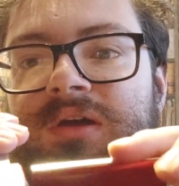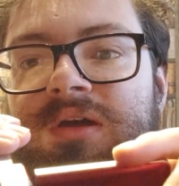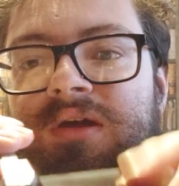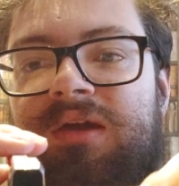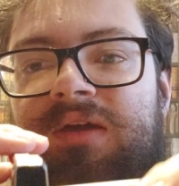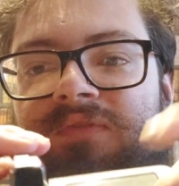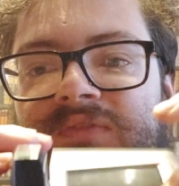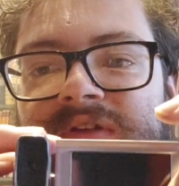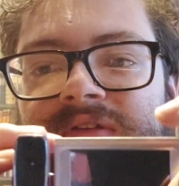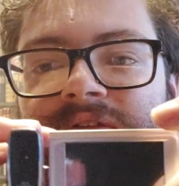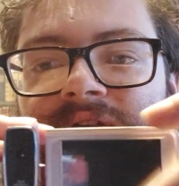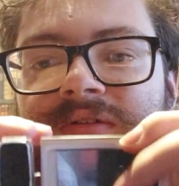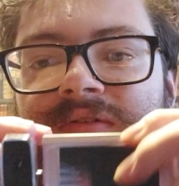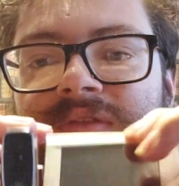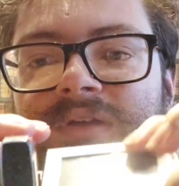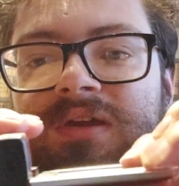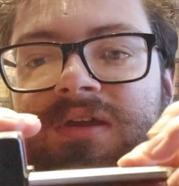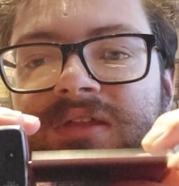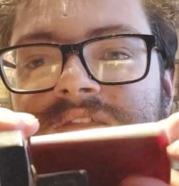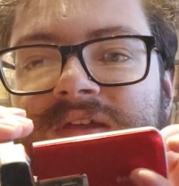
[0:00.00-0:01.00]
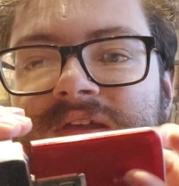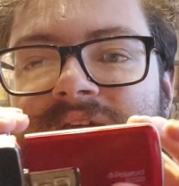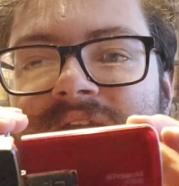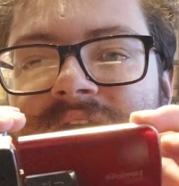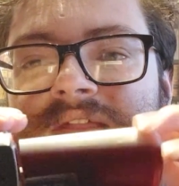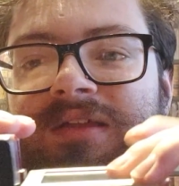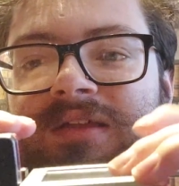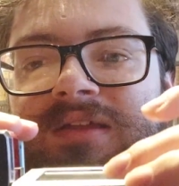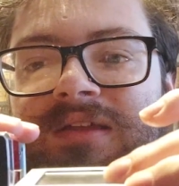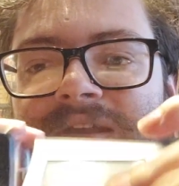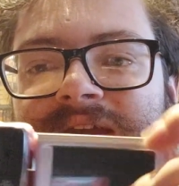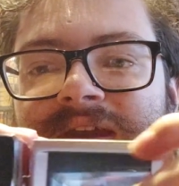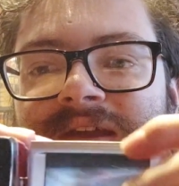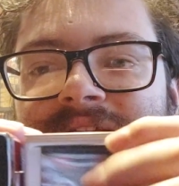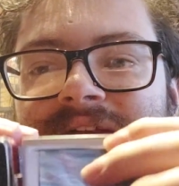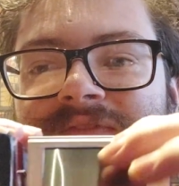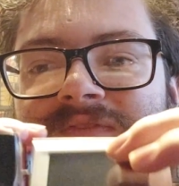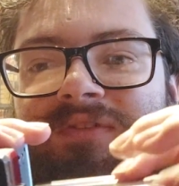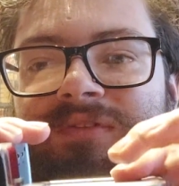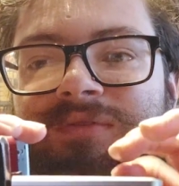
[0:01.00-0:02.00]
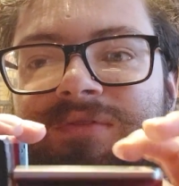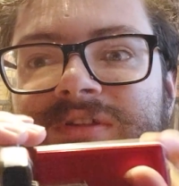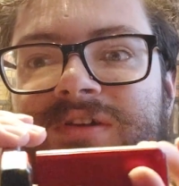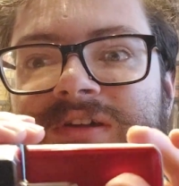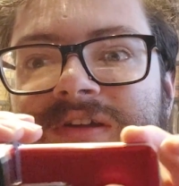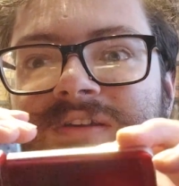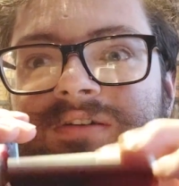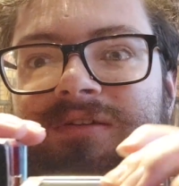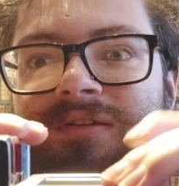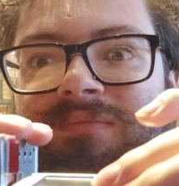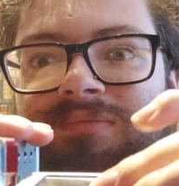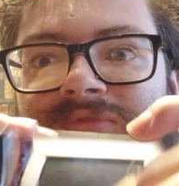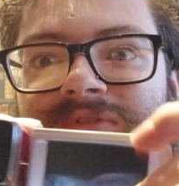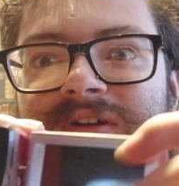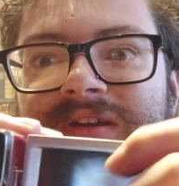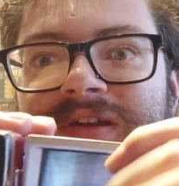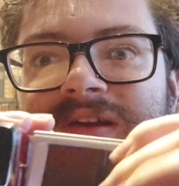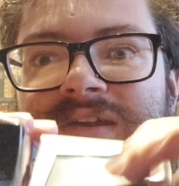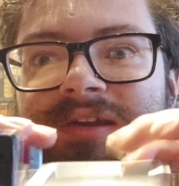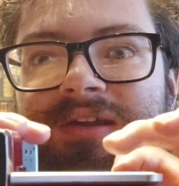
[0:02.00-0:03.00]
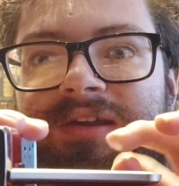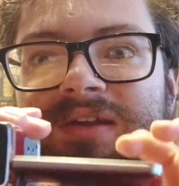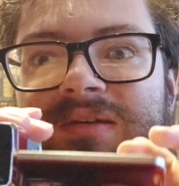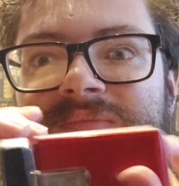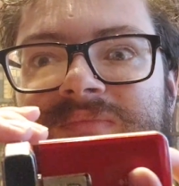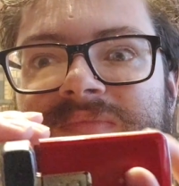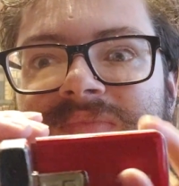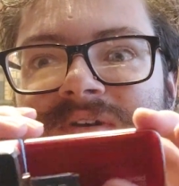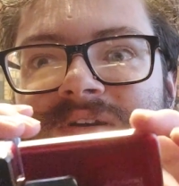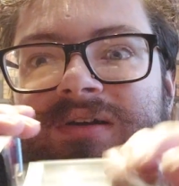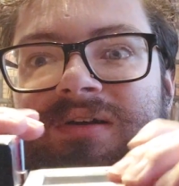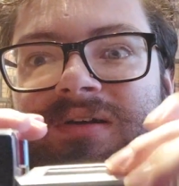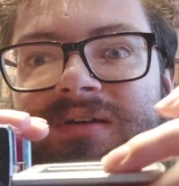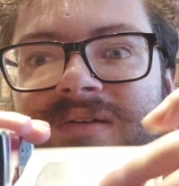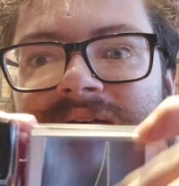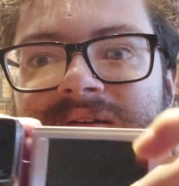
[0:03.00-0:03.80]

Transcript: If you do this again and again, it feels like you could break it, but